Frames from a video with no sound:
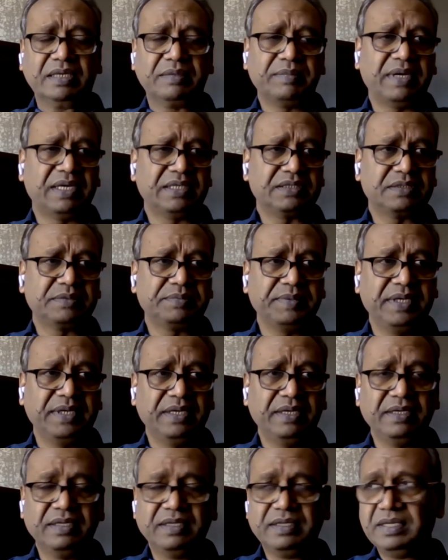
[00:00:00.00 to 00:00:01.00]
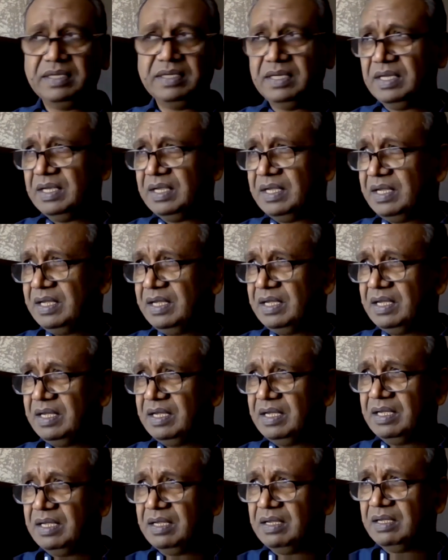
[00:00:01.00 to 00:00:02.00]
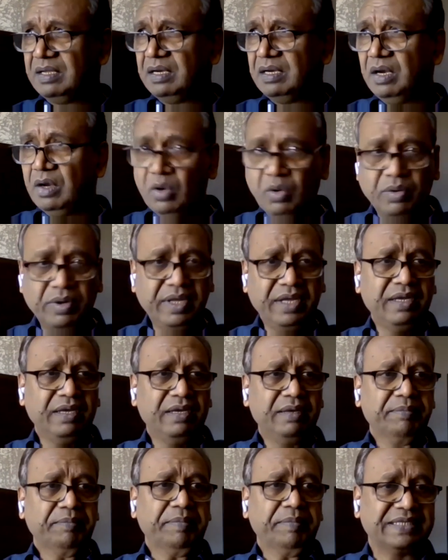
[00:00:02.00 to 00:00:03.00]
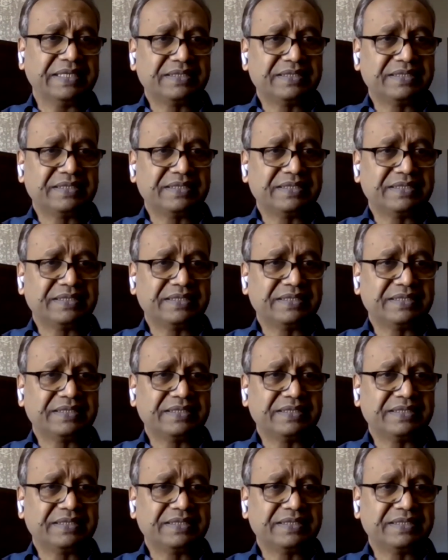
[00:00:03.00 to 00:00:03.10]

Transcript: Janmashtami, uh, Lohri,